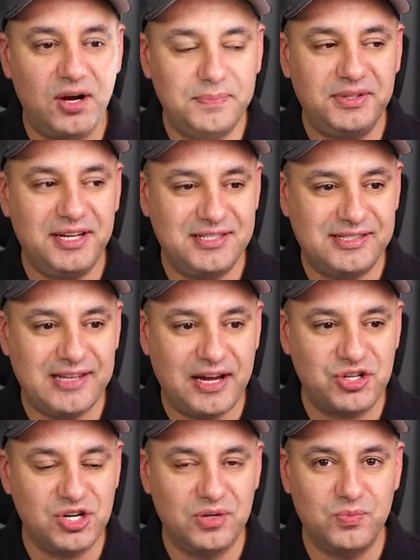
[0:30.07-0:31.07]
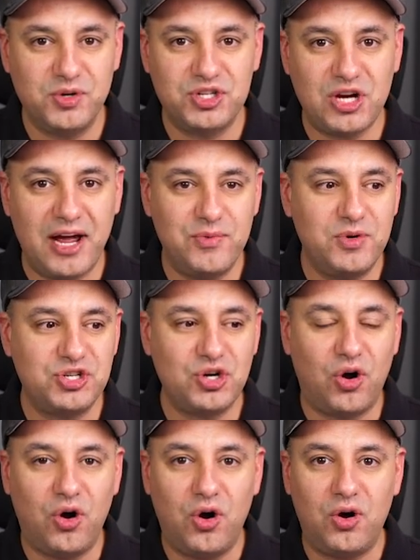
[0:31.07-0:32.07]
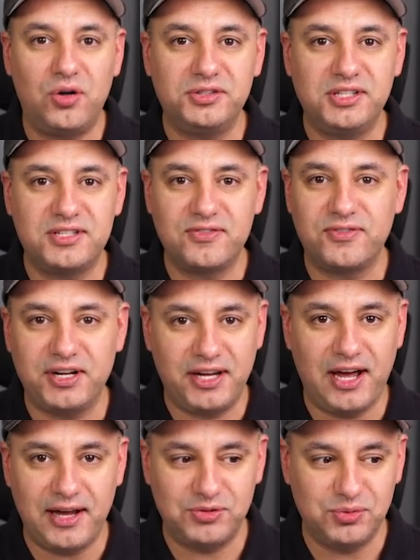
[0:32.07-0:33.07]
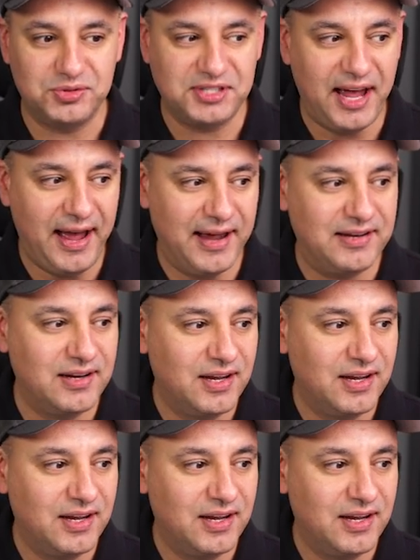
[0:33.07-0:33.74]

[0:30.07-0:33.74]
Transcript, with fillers: updates section, which I wish all the different AI tools had.